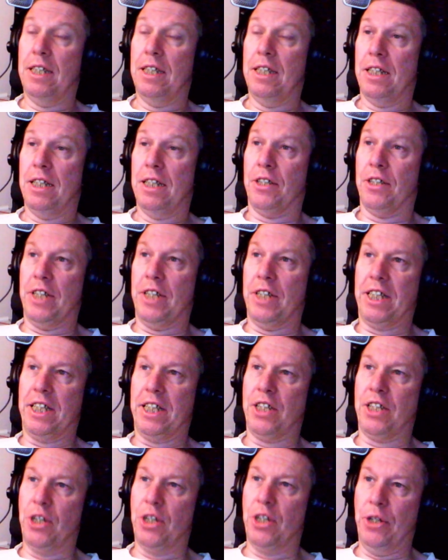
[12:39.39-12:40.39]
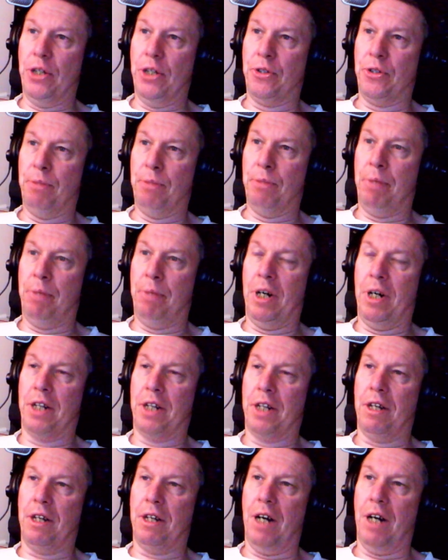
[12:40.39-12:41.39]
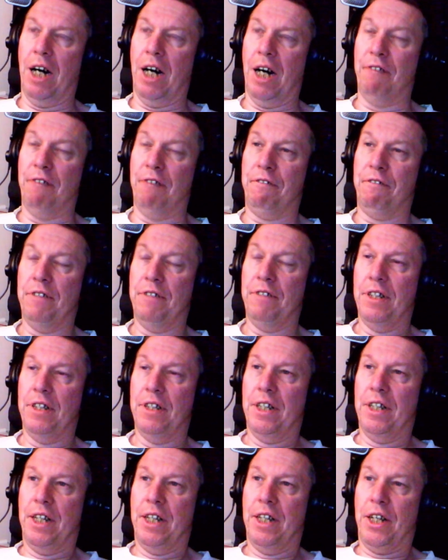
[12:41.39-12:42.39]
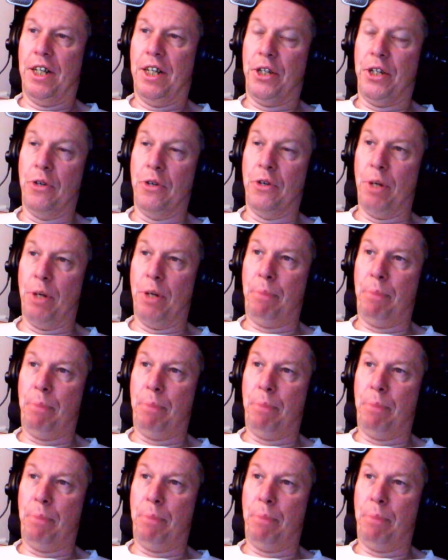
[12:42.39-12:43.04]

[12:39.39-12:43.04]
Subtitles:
So this is also part of Europe.